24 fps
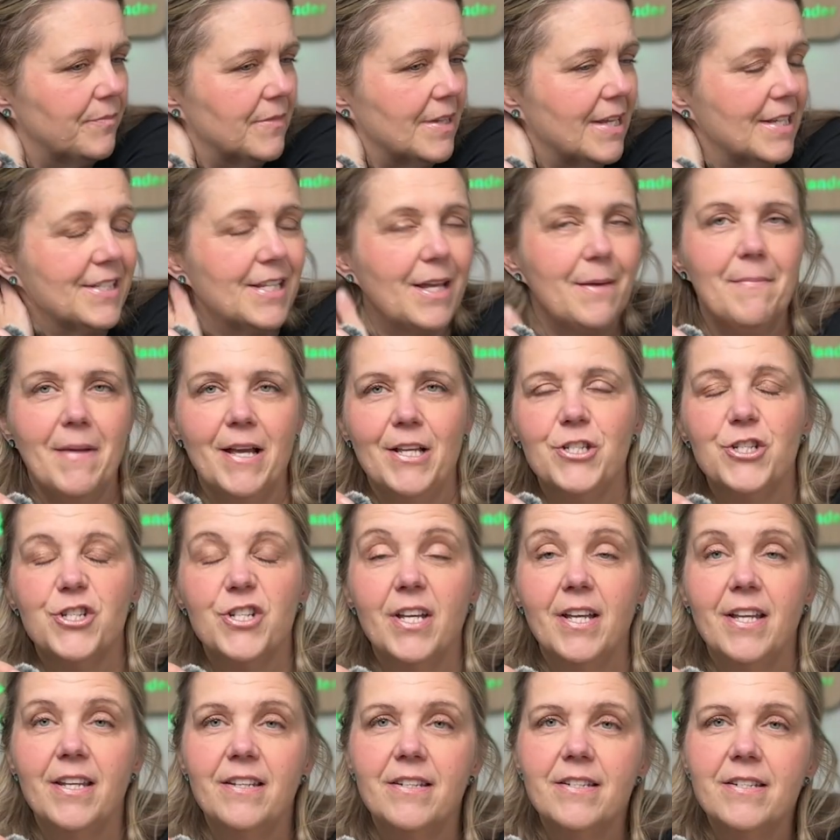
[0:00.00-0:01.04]
As I
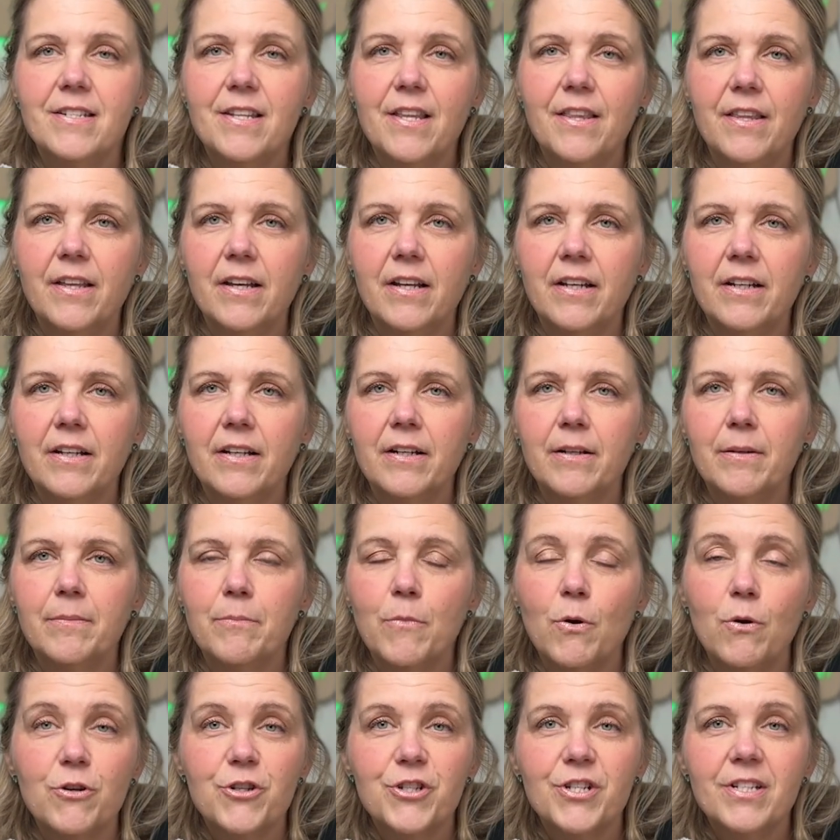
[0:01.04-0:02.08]
mentioned, the
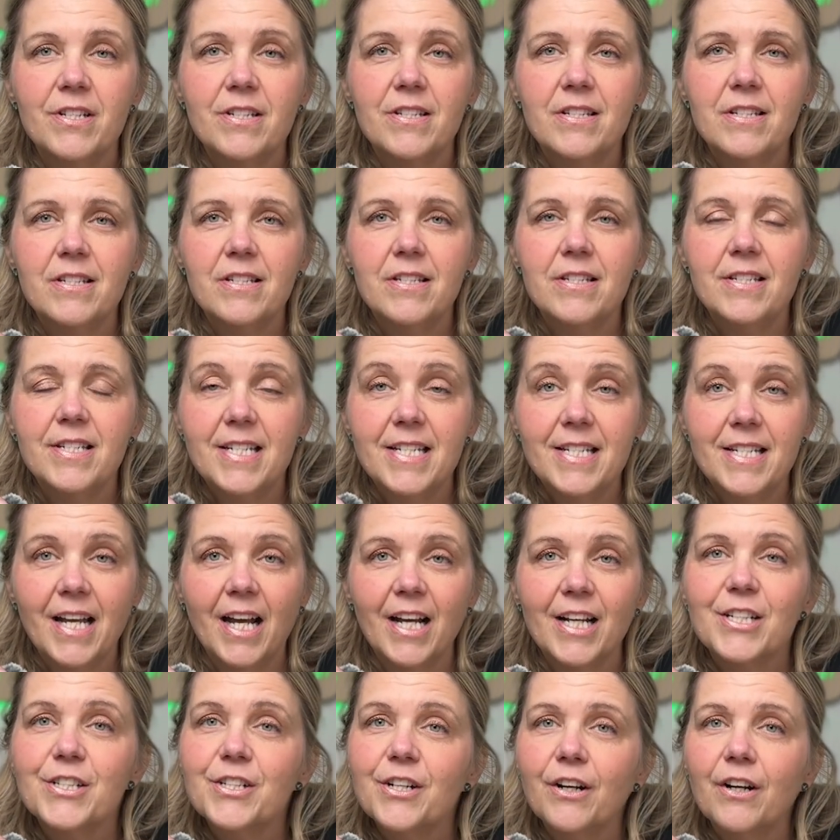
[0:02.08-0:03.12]
motion
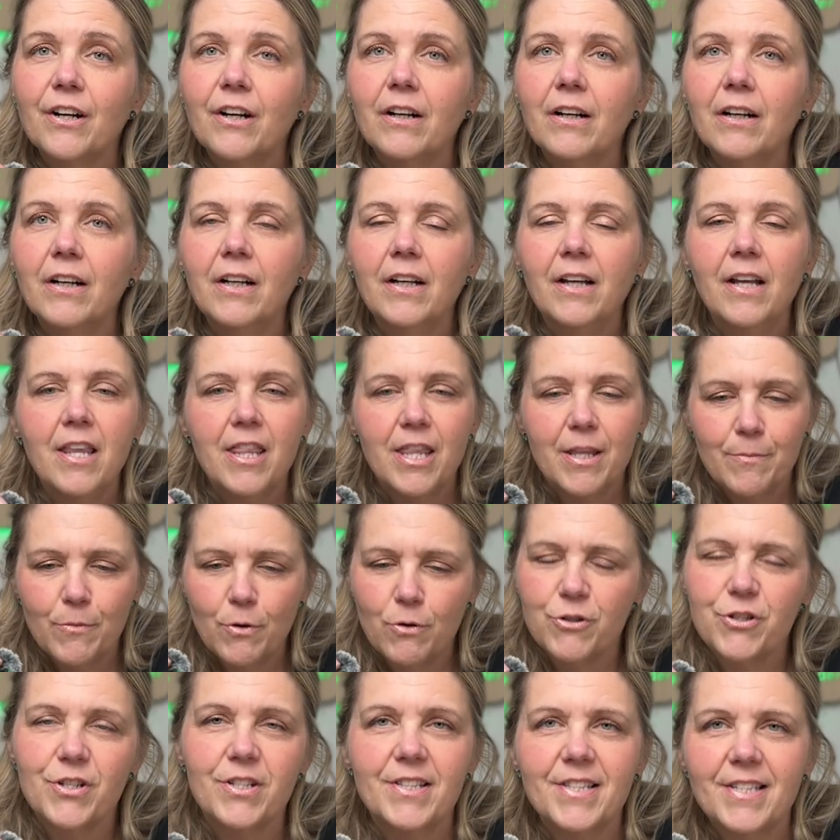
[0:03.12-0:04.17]
detector, the
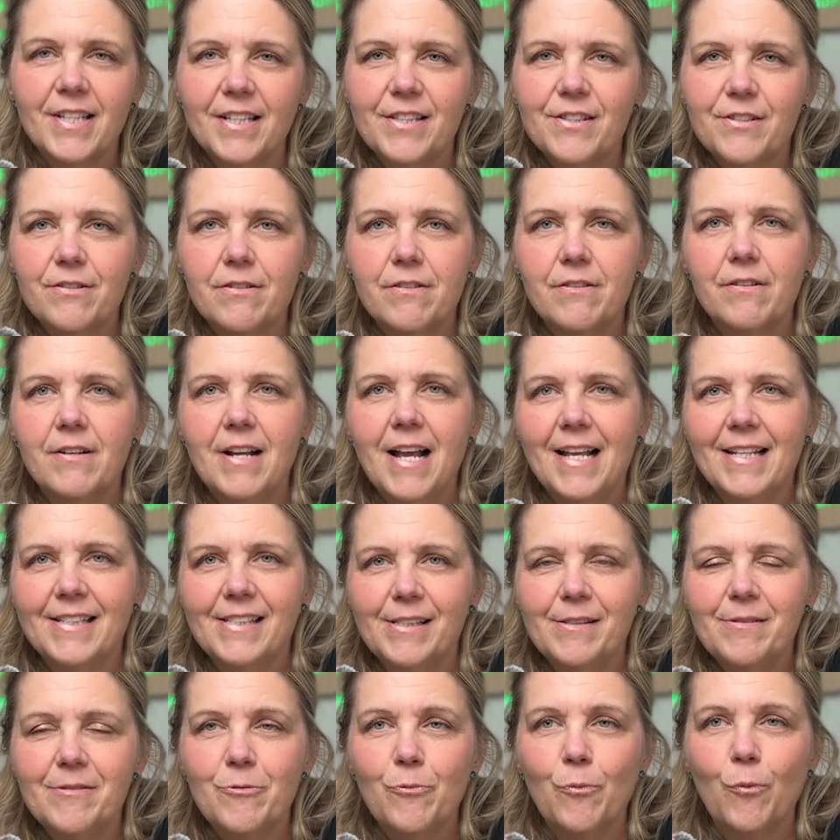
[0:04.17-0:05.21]
motion sensor
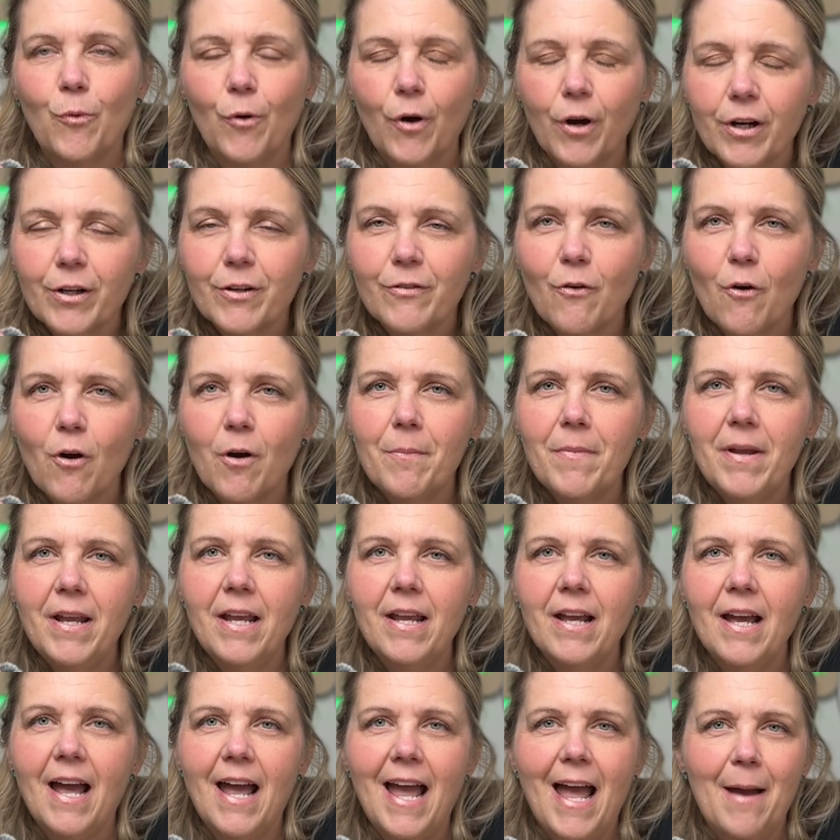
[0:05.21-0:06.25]
hasn't worked for
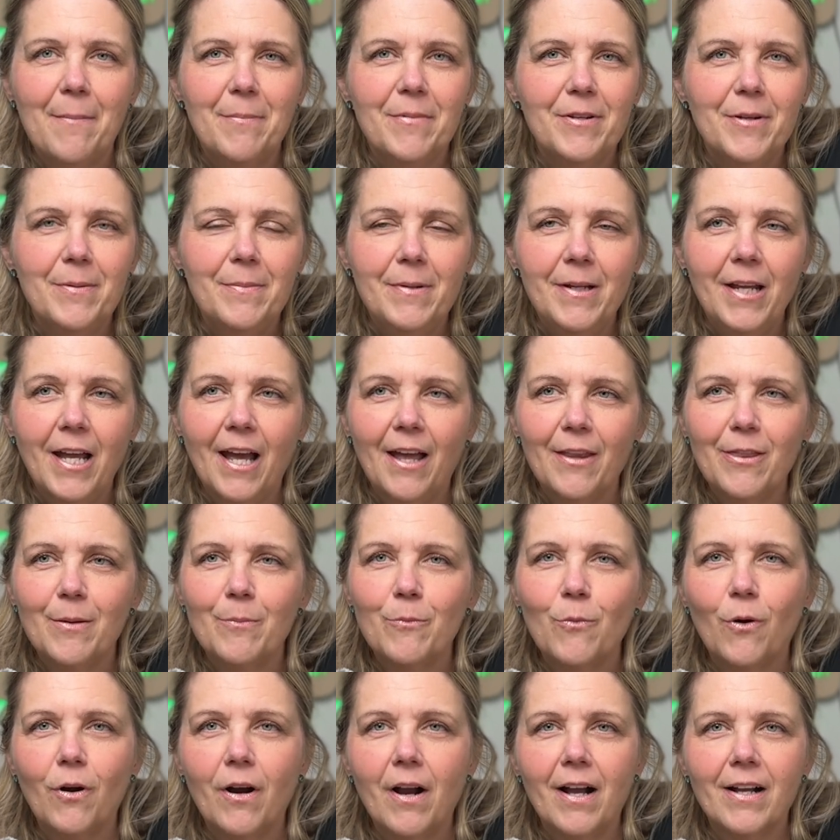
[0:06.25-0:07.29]
me. I happened to be at the
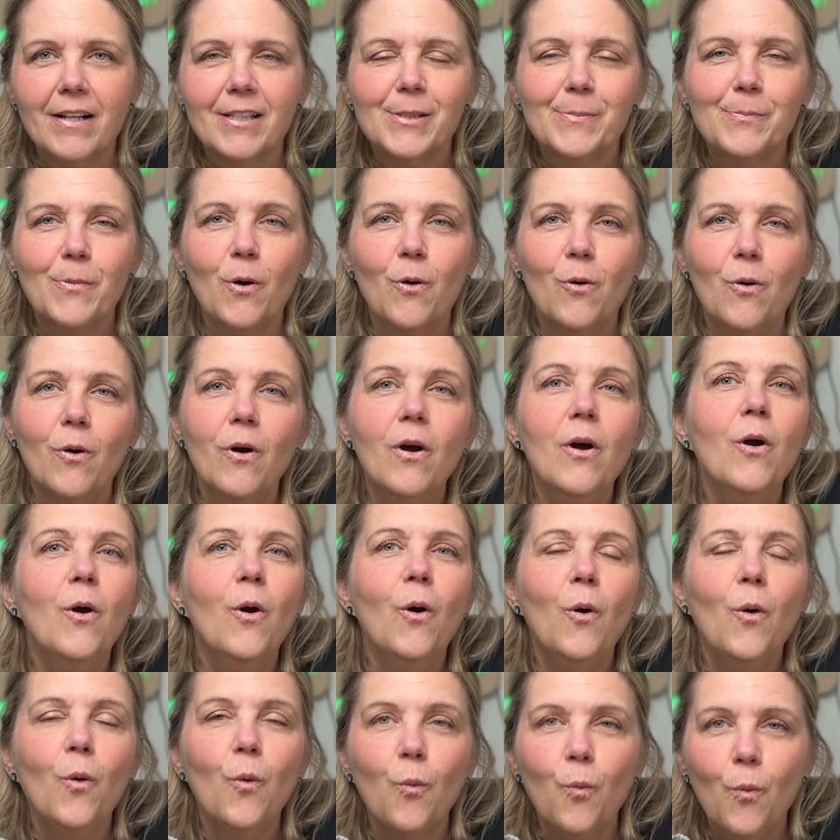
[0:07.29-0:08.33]
More Expo
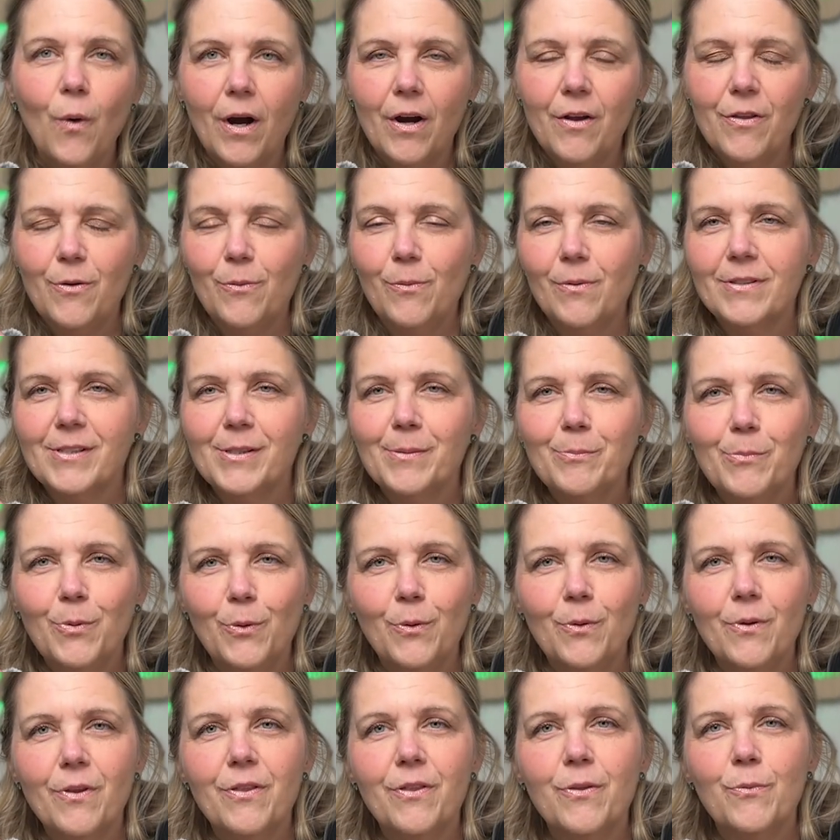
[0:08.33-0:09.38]
where there was a
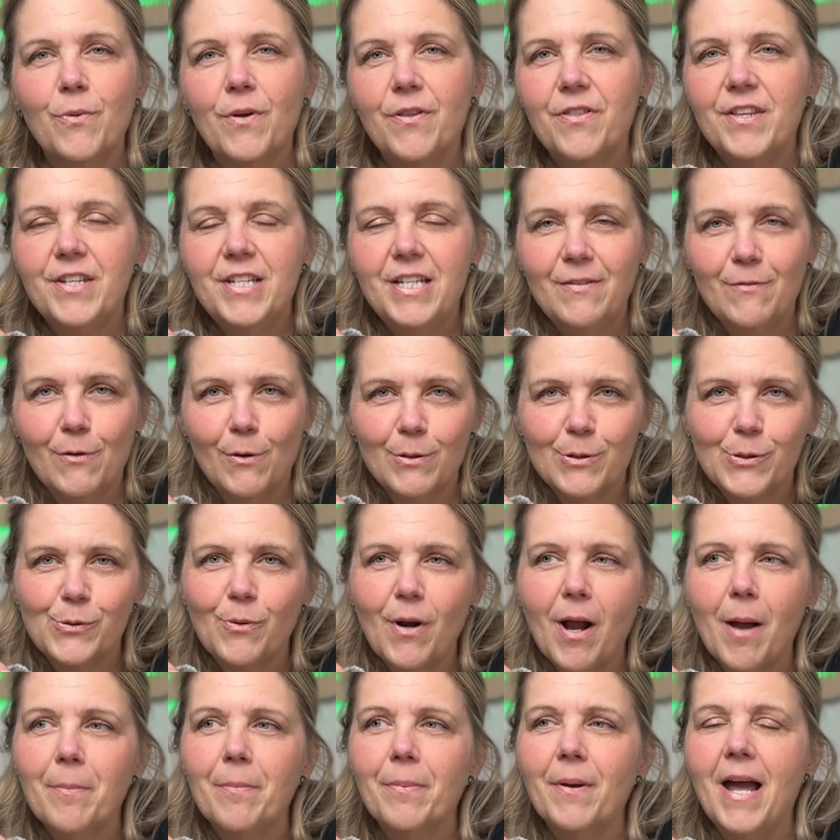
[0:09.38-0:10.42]
booth with the Devos
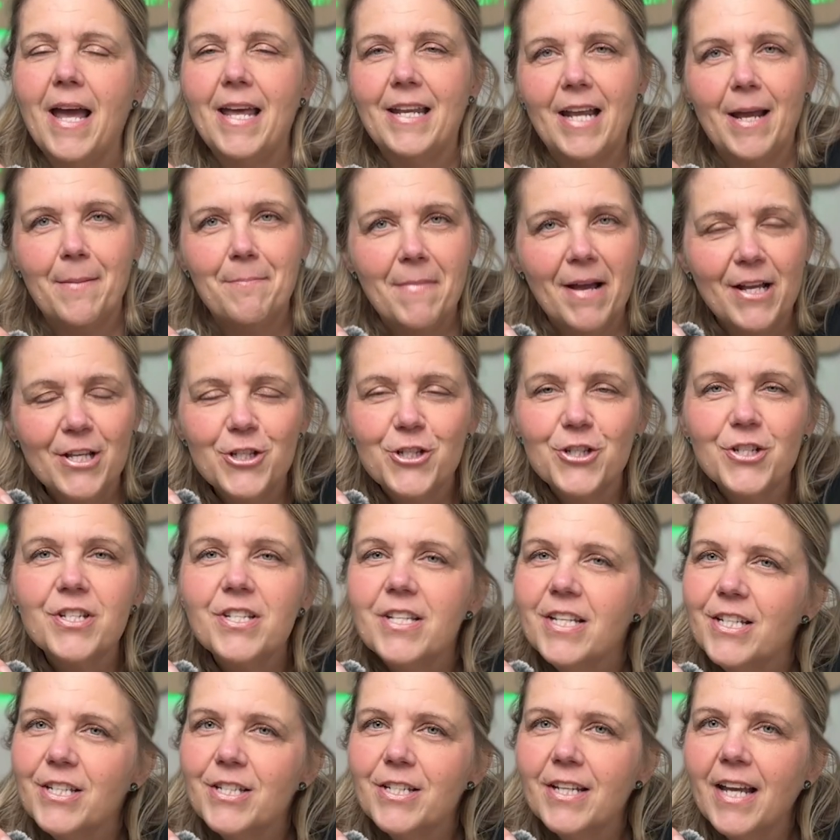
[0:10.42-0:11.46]
rep, and I
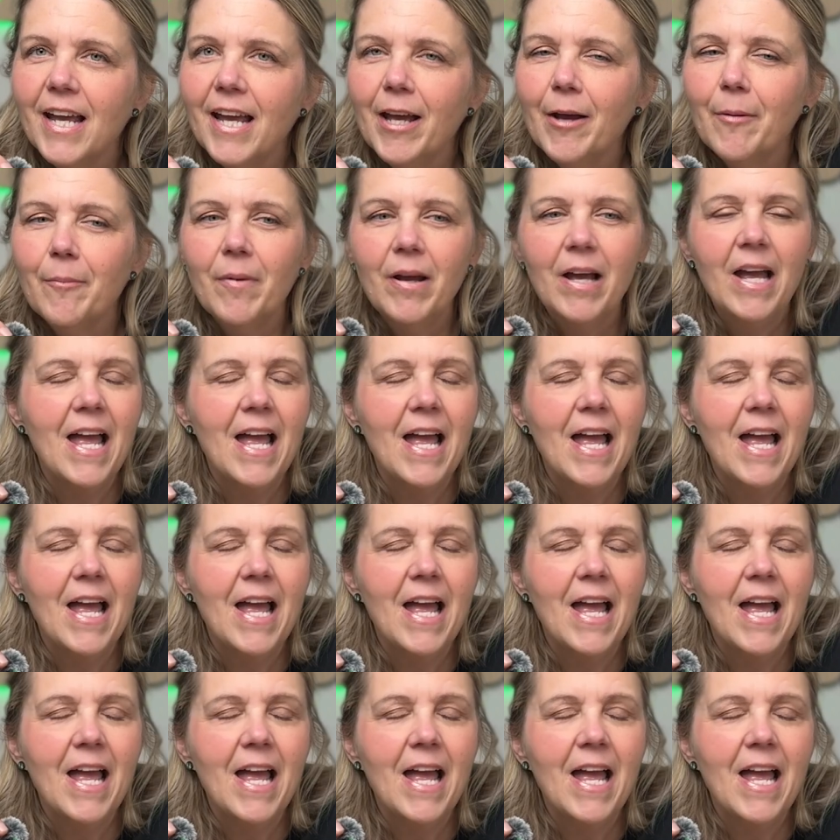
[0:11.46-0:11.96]
mentioned it to him,